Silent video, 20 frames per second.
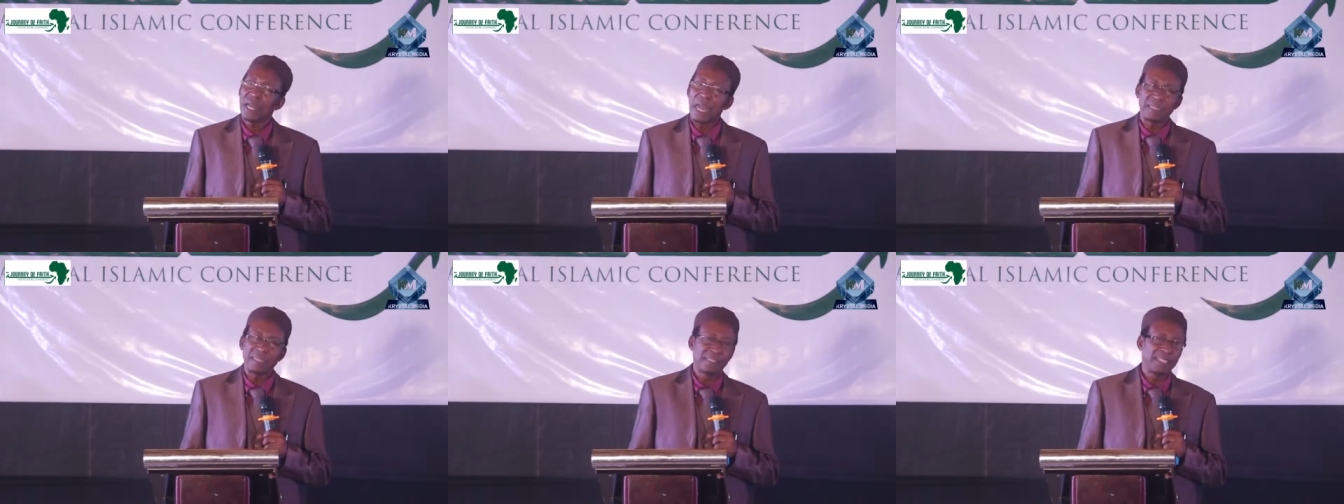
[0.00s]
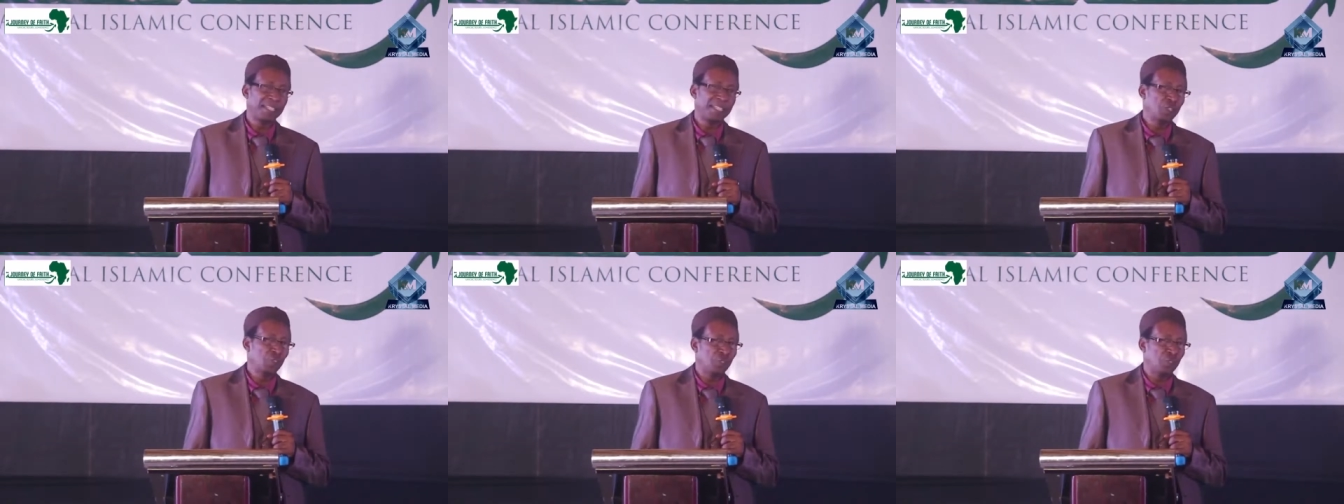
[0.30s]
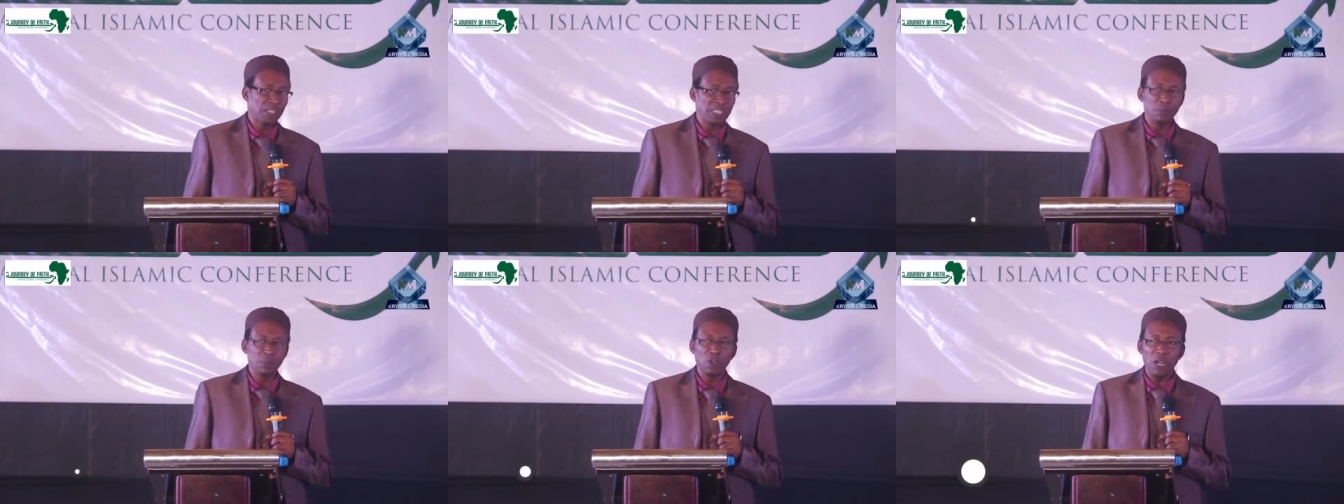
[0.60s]
I said, did you
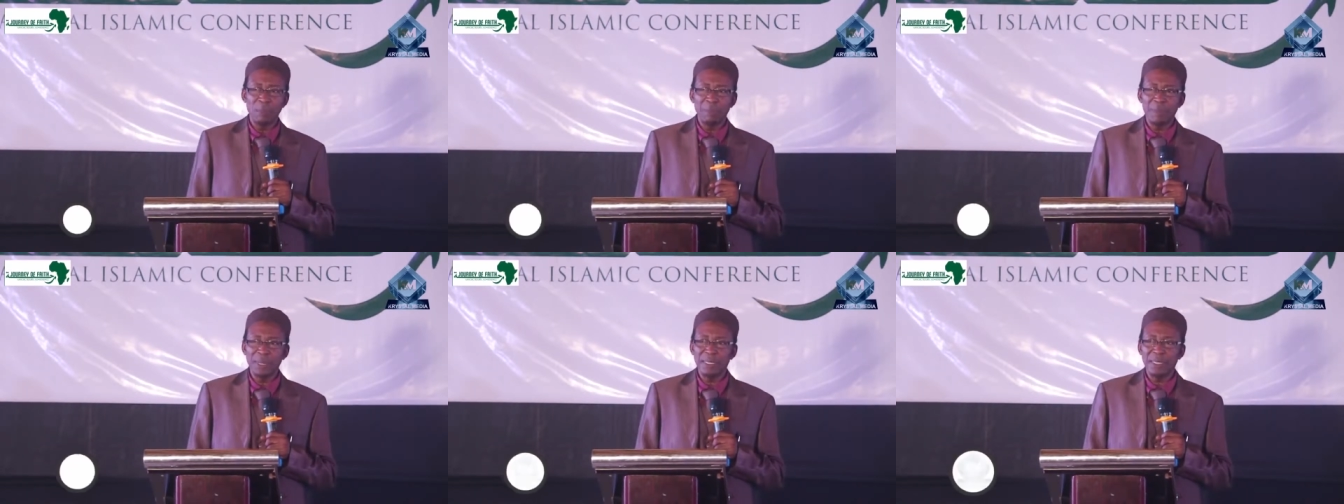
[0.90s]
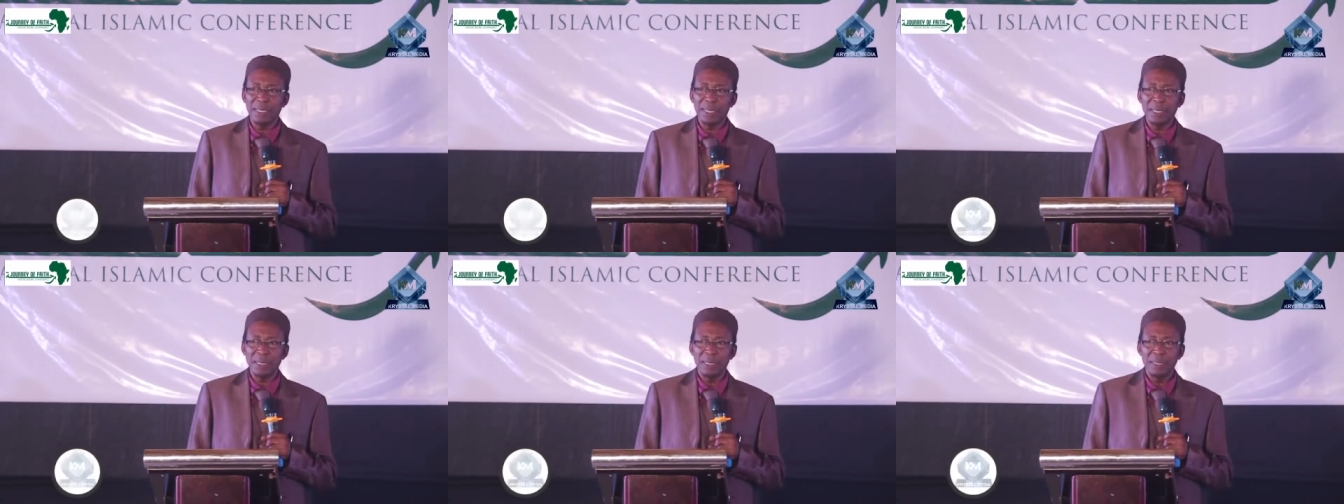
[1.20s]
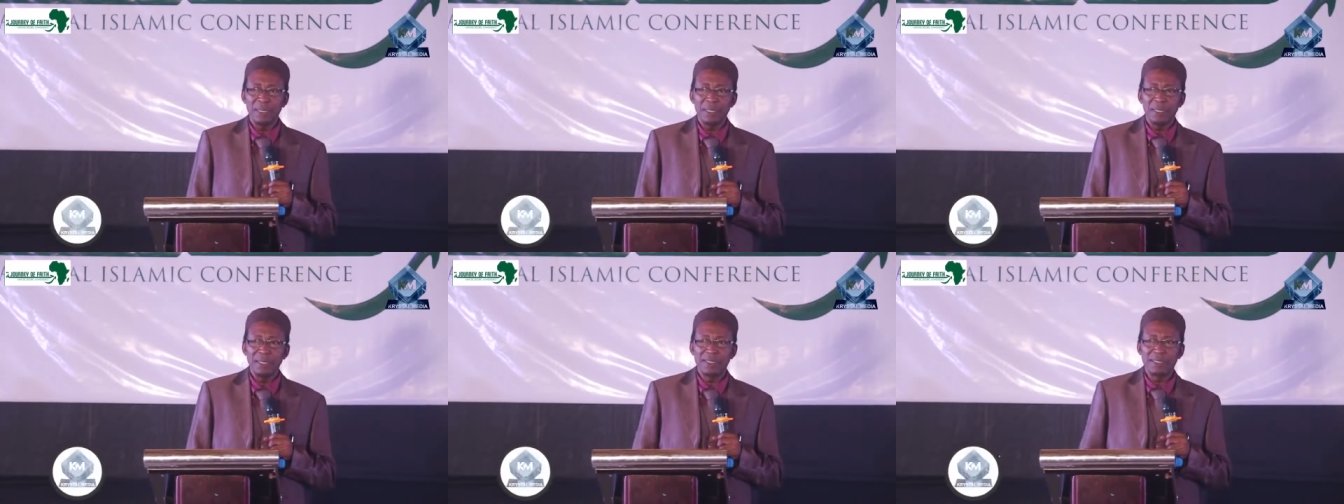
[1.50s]
see Muhammad there?
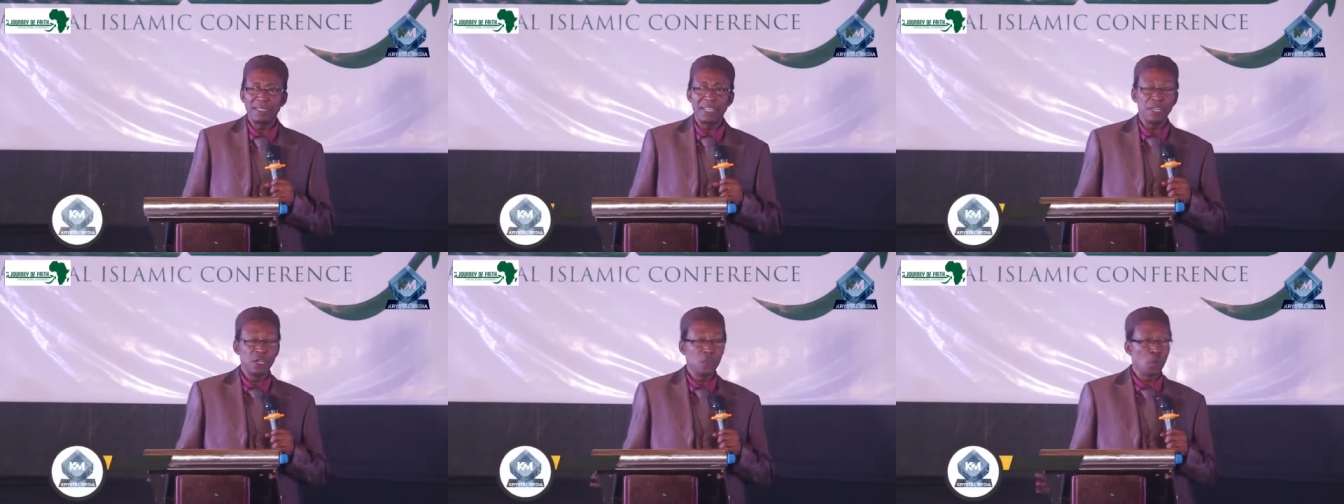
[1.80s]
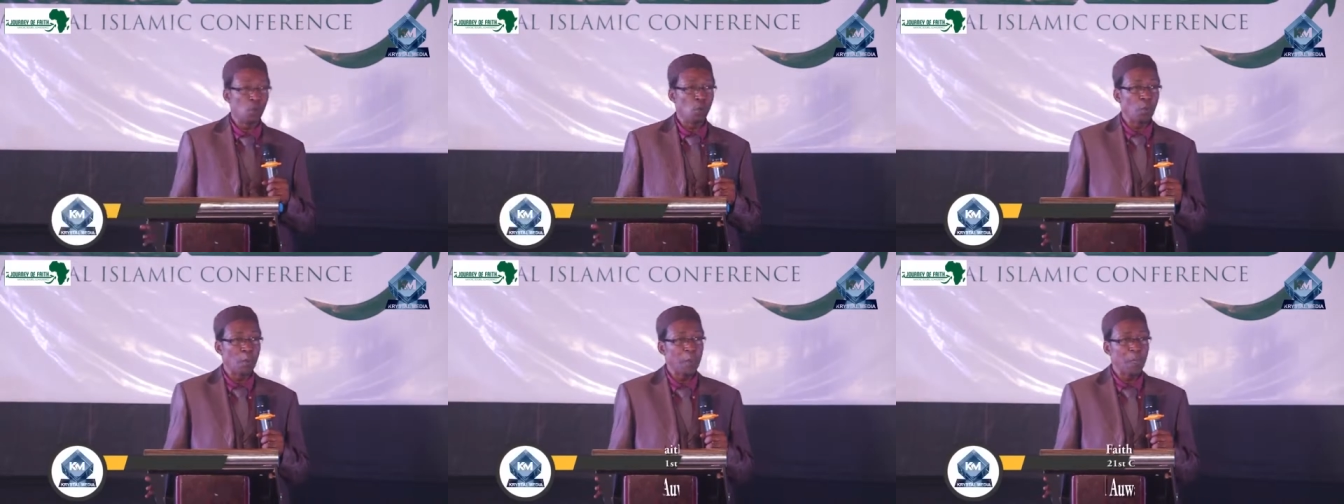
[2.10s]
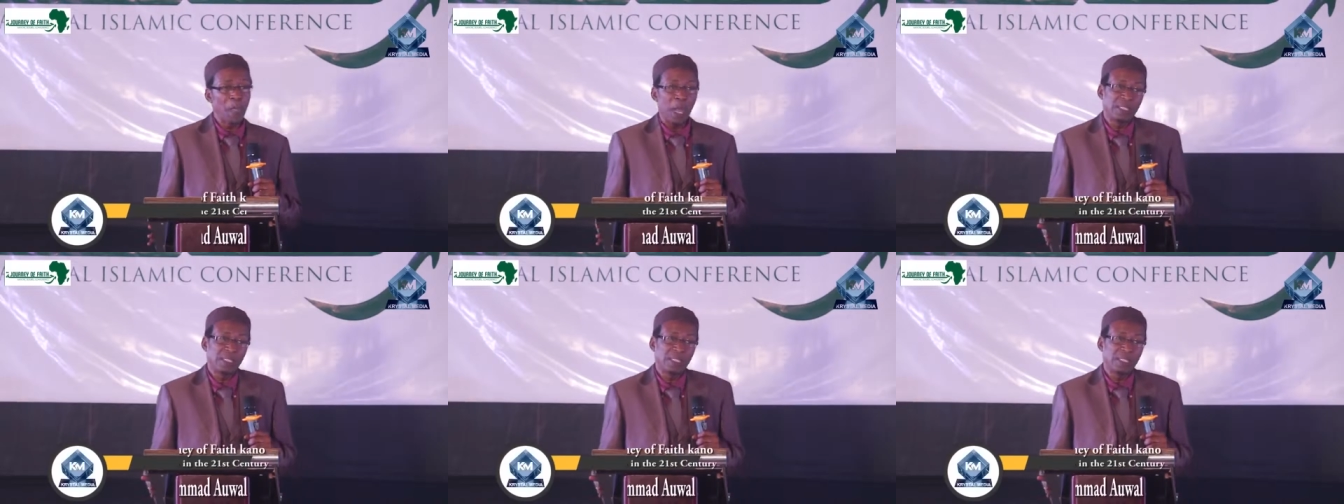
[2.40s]
He said, no.